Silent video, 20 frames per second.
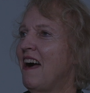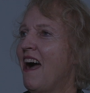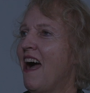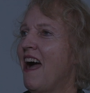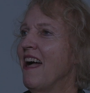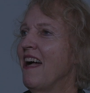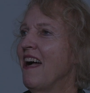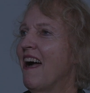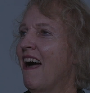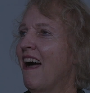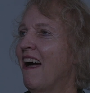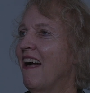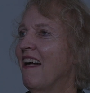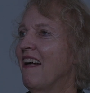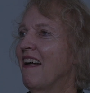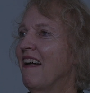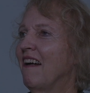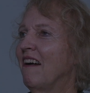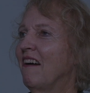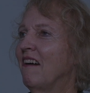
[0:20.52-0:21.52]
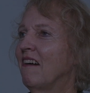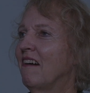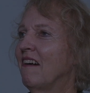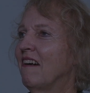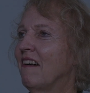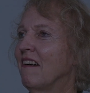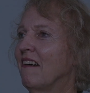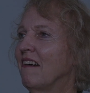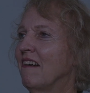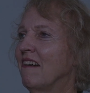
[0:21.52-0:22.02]
So you're fourth?
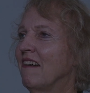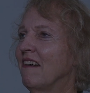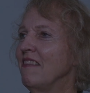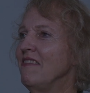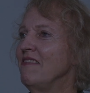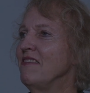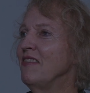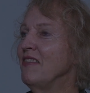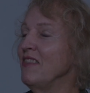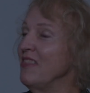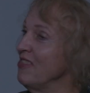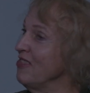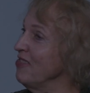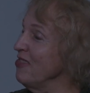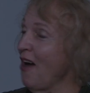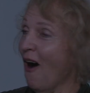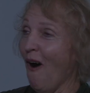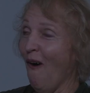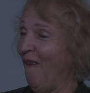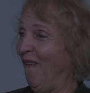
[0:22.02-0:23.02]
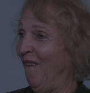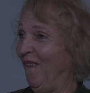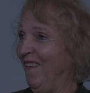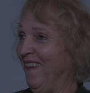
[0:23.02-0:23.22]
No.